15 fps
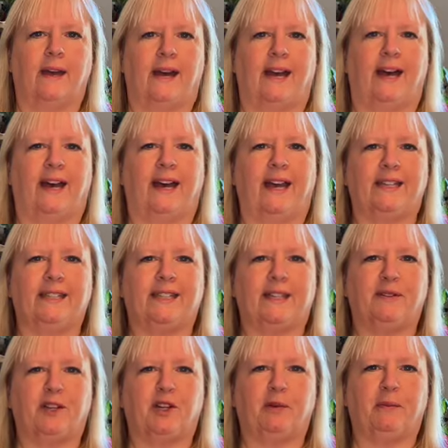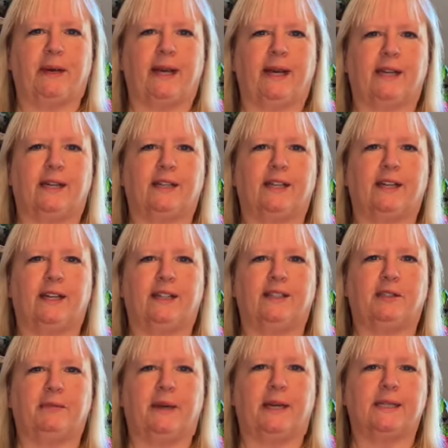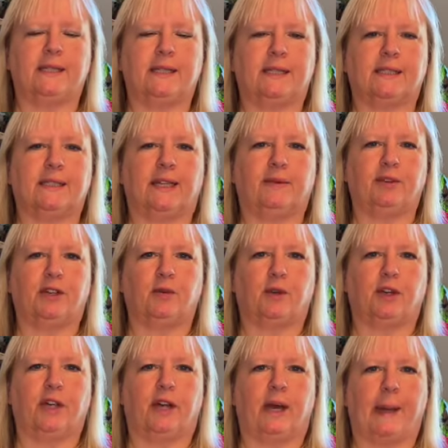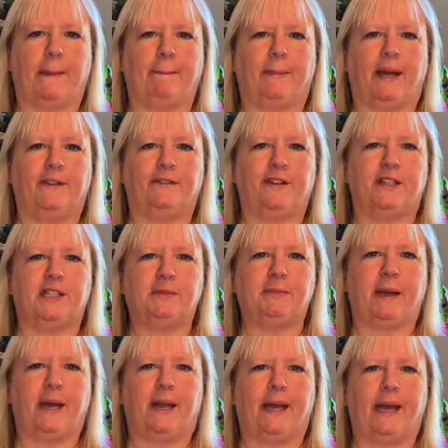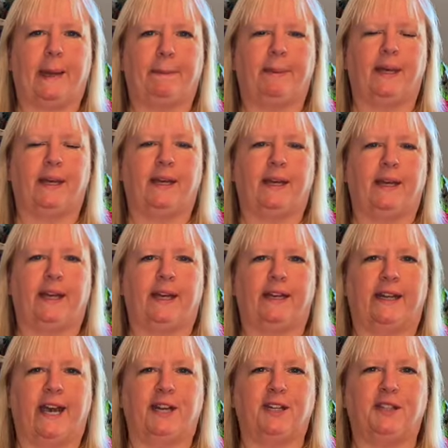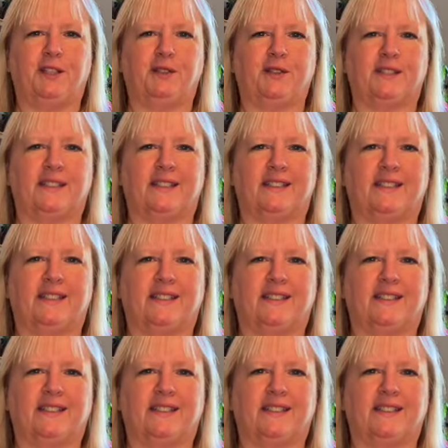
Hi, today we're going back to the basics and we're going to work on MyFitnessPal app and how to use it.